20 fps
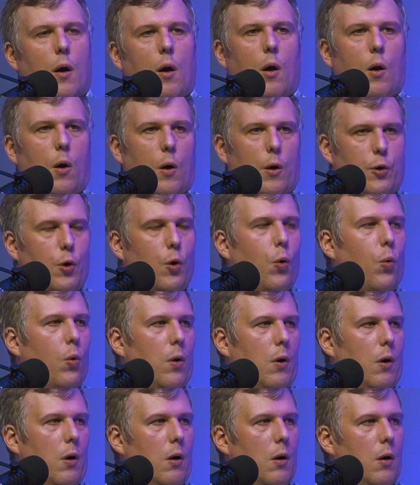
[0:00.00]

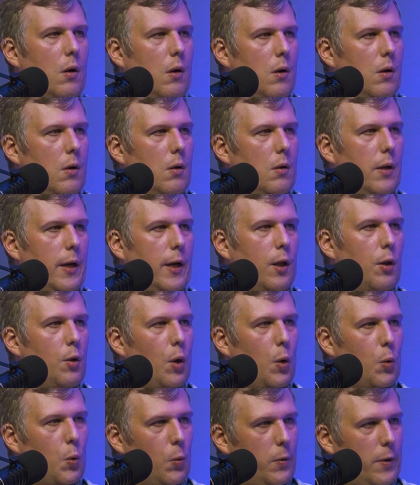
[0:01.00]
hardcore, like
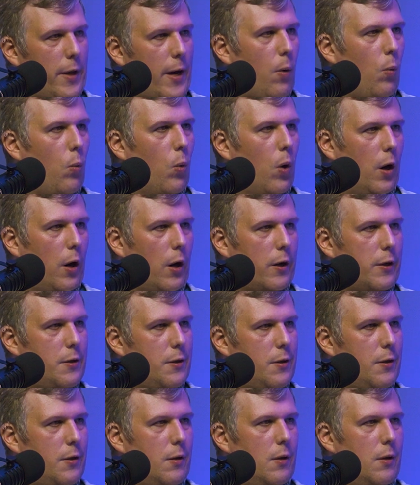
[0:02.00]
local networked,